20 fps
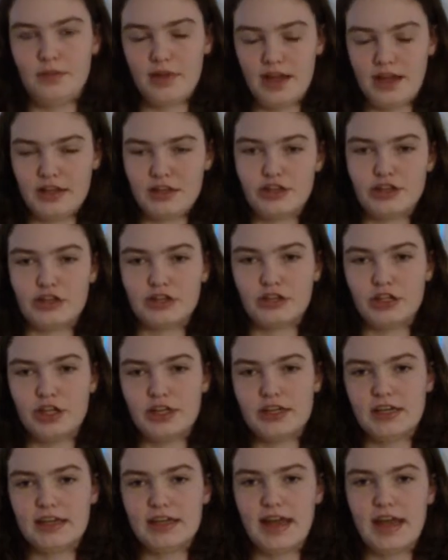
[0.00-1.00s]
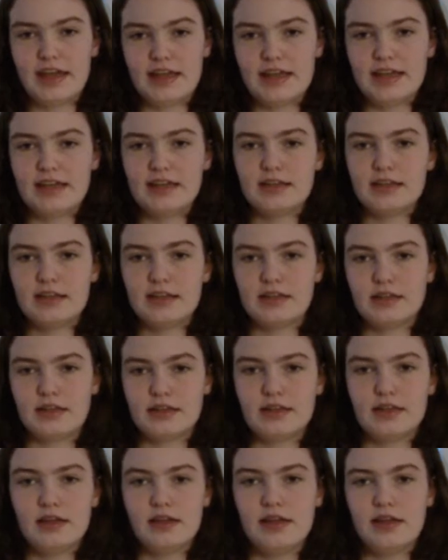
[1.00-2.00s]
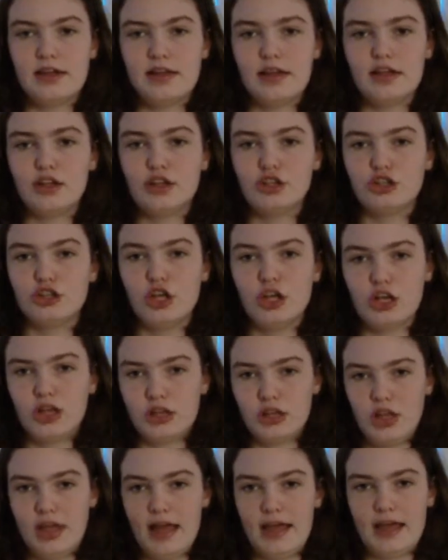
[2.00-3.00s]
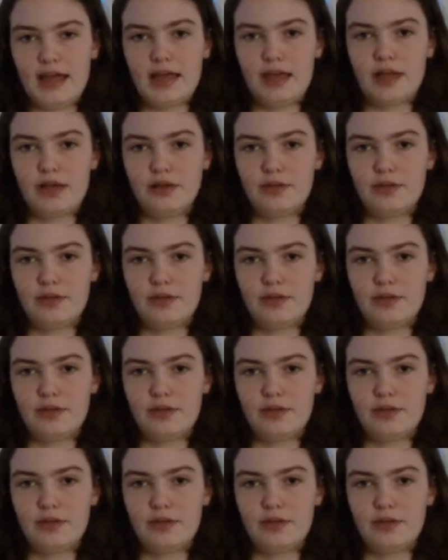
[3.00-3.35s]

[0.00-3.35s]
and you're looking at it, it'll look like